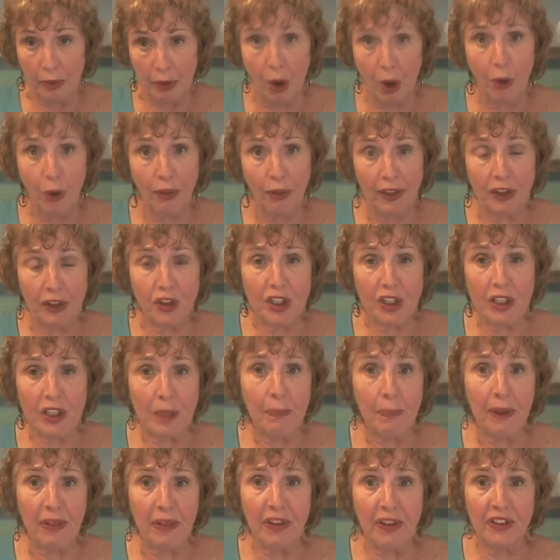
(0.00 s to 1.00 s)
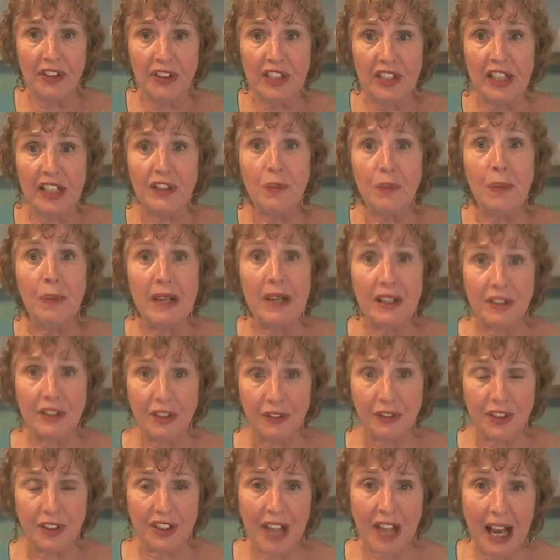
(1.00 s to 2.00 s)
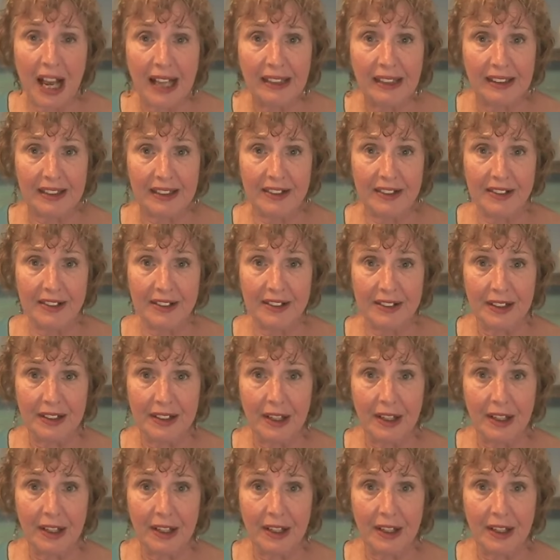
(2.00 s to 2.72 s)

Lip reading: thing she did, but the 6 minutes of silence,